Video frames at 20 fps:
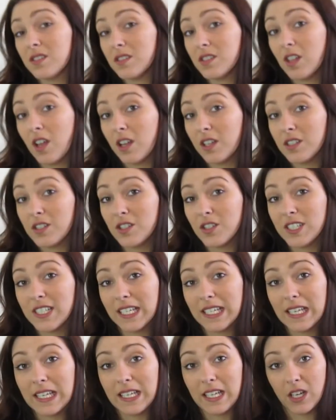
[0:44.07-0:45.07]
as long as they're
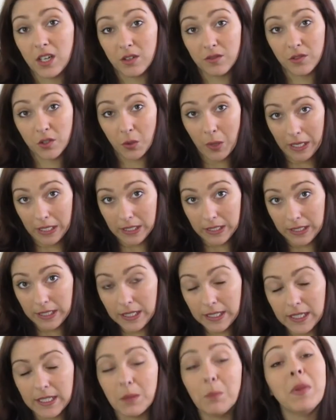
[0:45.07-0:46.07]
taken care of
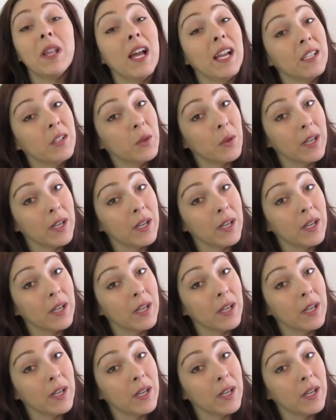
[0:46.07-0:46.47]
correctly and applied